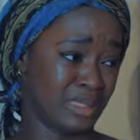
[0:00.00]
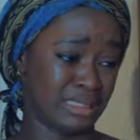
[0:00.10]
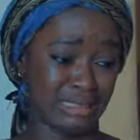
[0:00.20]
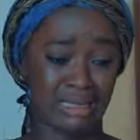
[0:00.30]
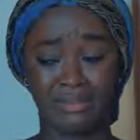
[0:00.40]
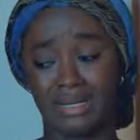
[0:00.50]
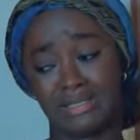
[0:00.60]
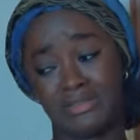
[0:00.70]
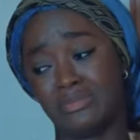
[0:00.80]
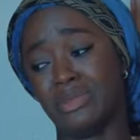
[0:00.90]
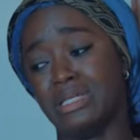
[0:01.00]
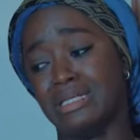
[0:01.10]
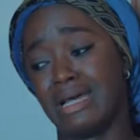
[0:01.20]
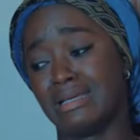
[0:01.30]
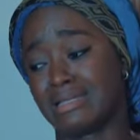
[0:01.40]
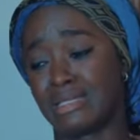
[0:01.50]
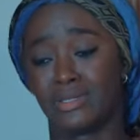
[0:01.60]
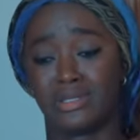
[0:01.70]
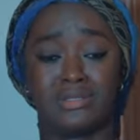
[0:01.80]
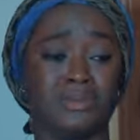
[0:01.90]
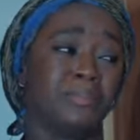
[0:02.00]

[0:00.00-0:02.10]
But the amount of money they're asking us to